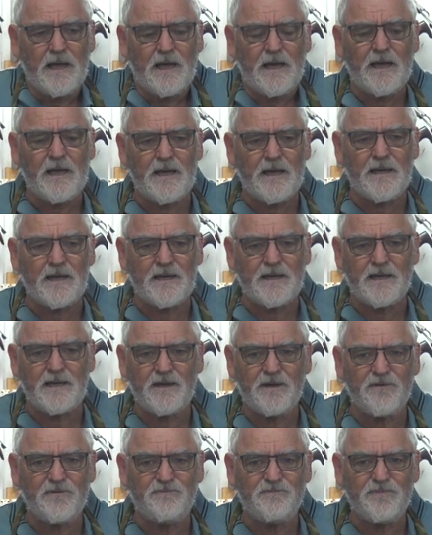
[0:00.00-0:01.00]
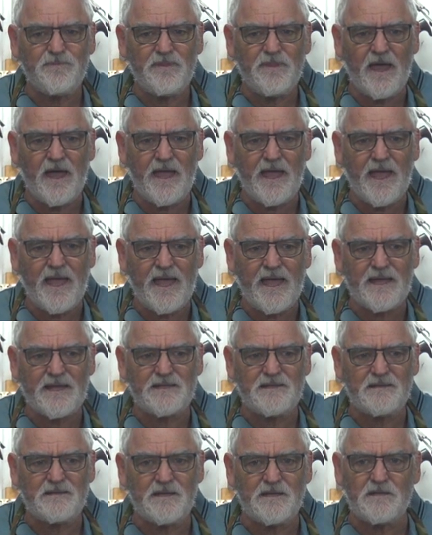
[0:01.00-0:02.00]
They
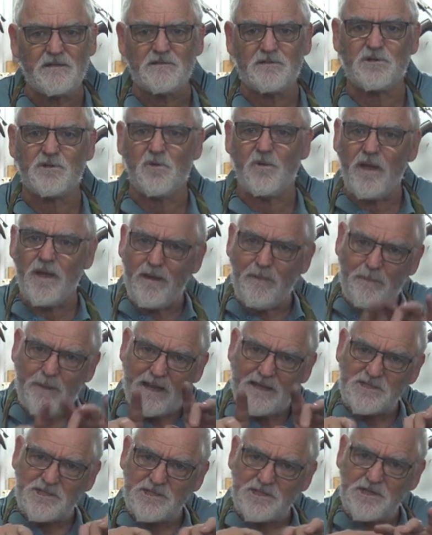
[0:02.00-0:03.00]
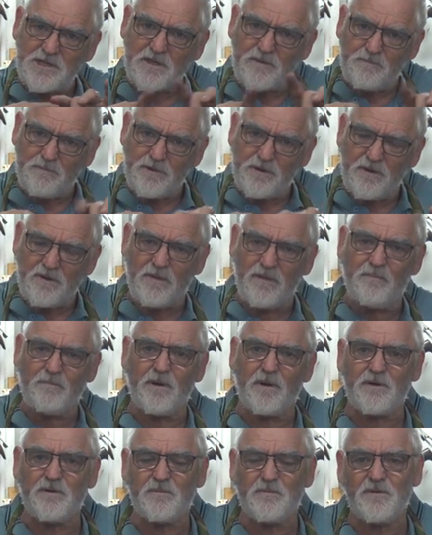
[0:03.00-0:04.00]
had little square patches you could put on the
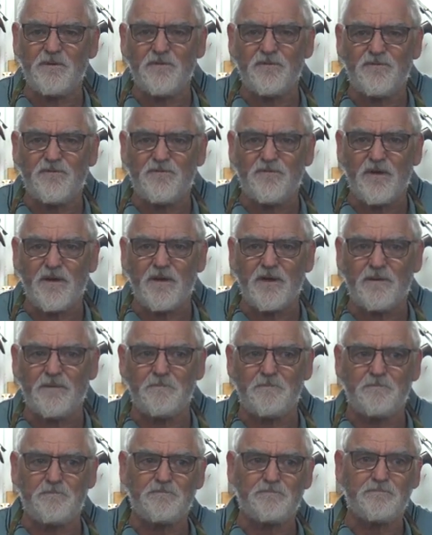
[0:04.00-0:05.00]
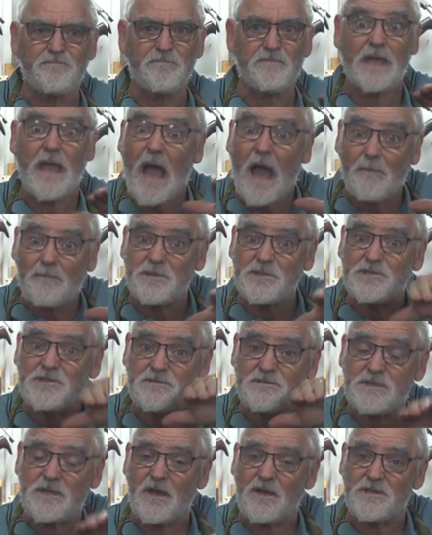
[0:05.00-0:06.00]
bottom of carpets
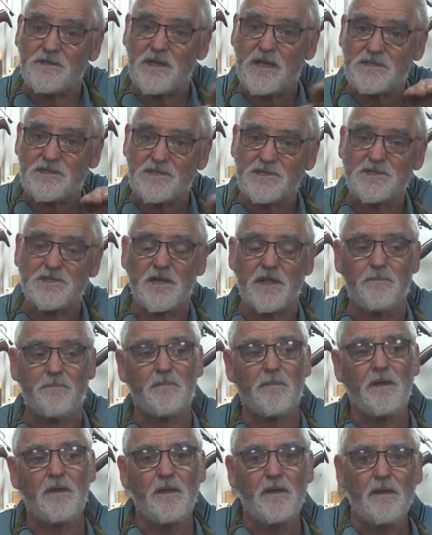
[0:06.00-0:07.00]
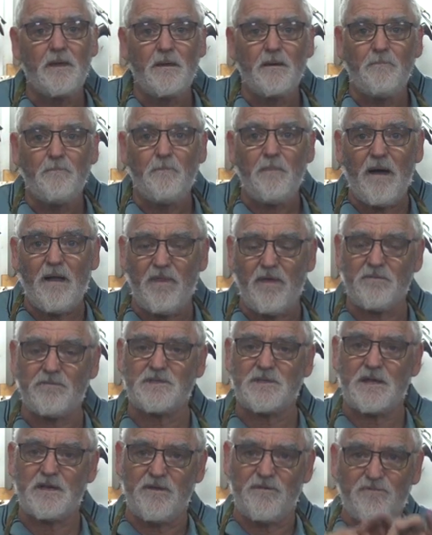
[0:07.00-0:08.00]
so it doesn't slip. But there
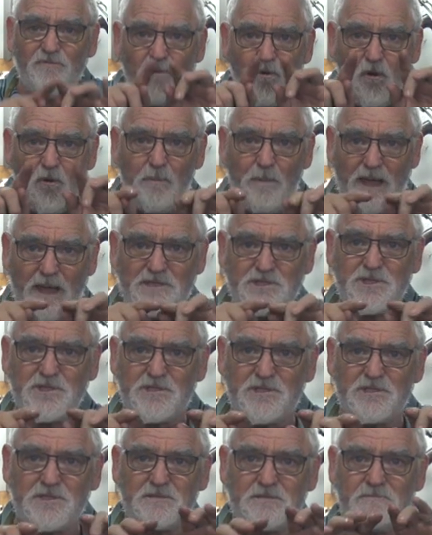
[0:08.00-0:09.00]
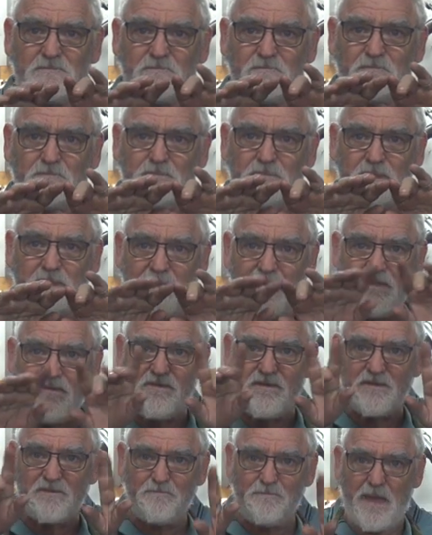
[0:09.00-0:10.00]
was only 4 patches in
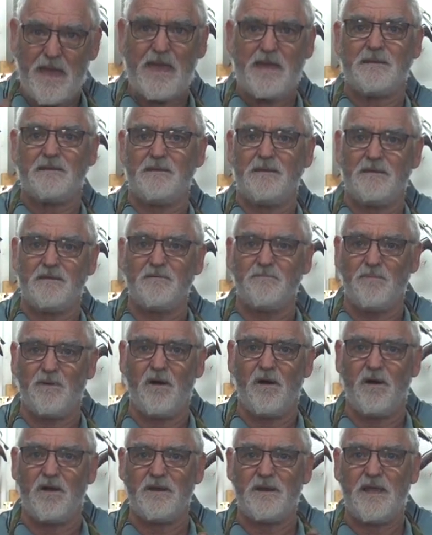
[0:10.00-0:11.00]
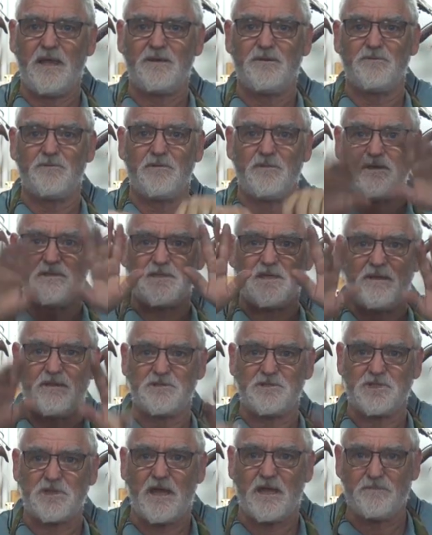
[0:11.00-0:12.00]
this packet you could buy, and it had all these other
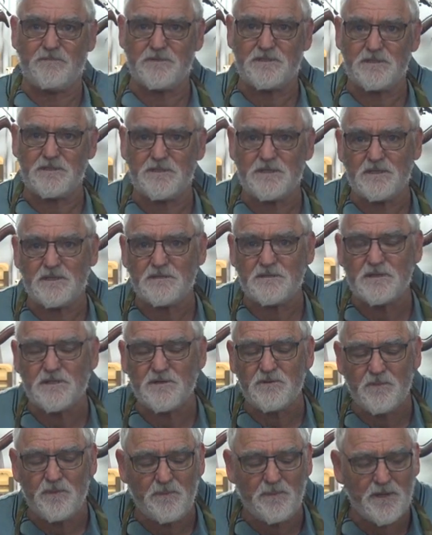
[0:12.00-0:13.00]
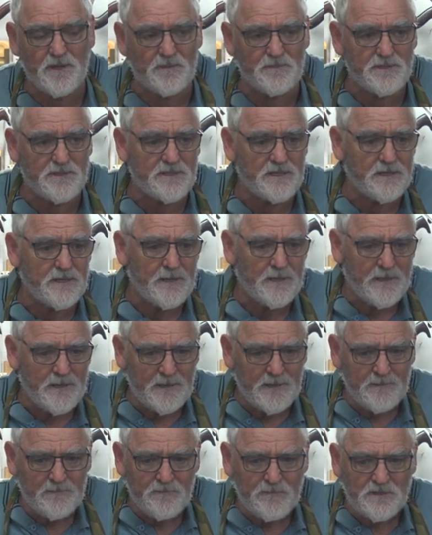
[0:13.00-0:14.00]
shapes that didn't suit my purpose.
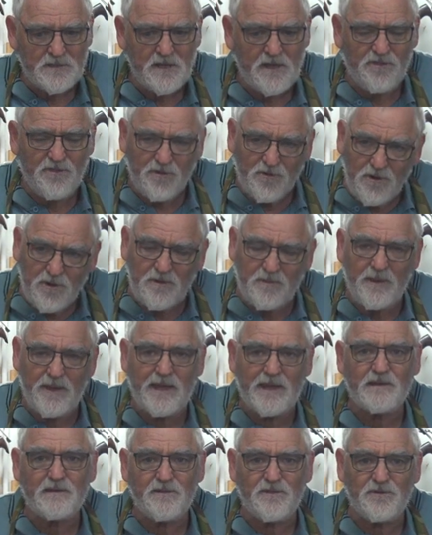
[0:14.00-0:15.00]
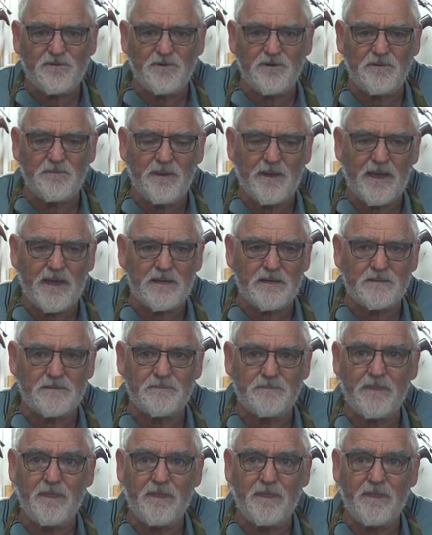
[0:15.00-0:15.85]
So I thought about it and thought about it.